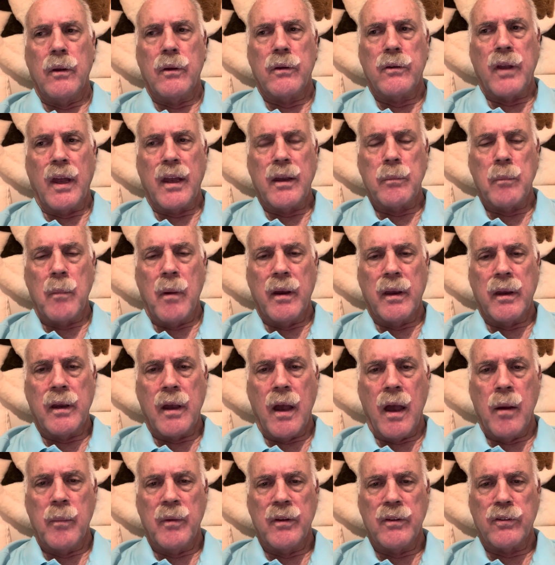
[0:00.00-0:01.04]
take my
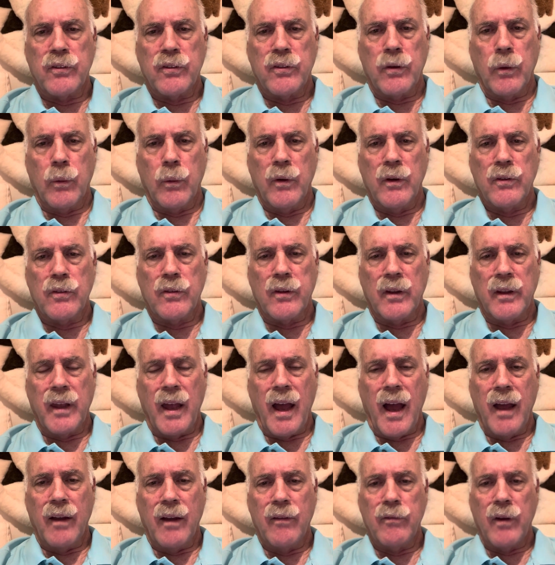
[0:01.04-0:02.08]
comments seriously.
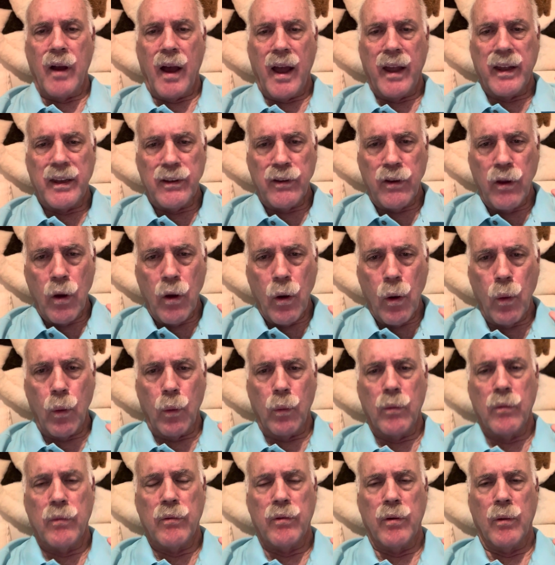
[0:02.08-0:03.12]
I know
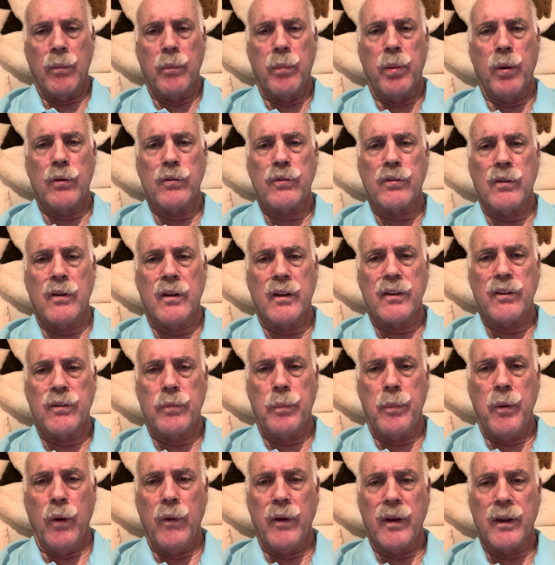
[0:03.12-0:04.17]
from personal
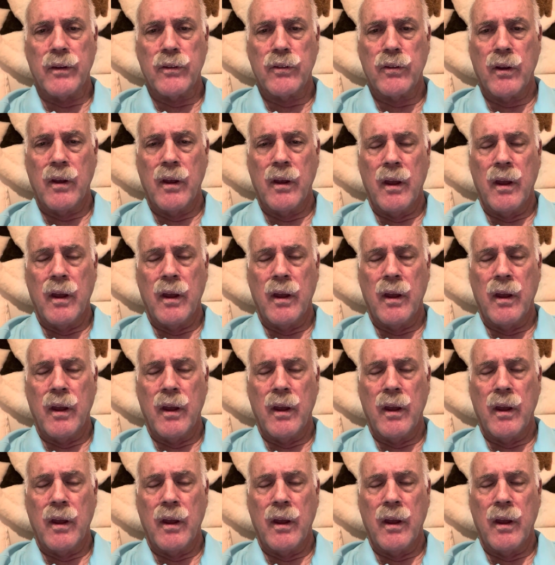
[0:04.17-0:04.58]
experience,